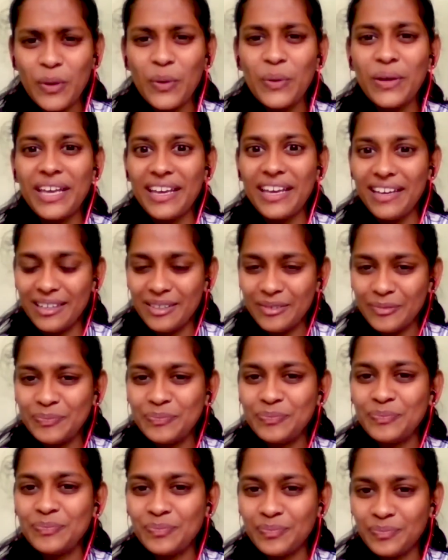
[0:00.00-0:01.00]
remember what
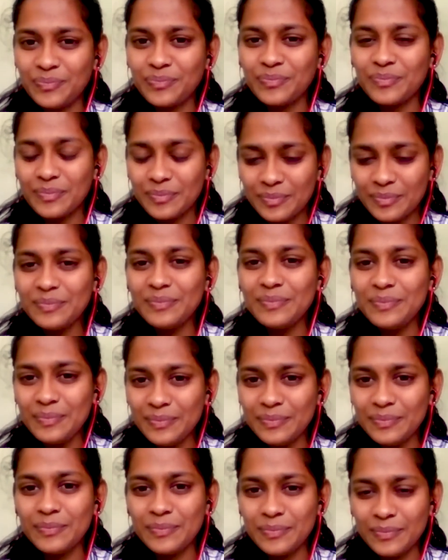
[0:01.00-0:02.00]
has happened,
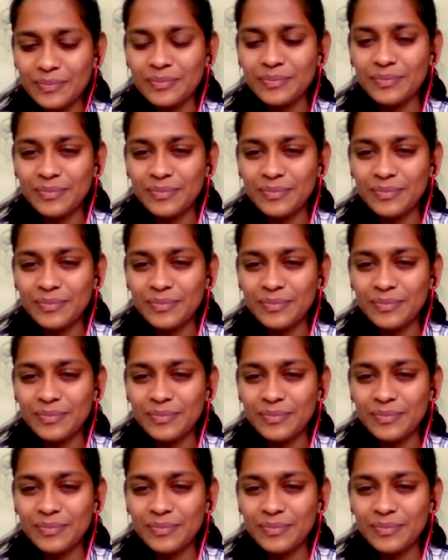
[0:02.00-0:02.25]
but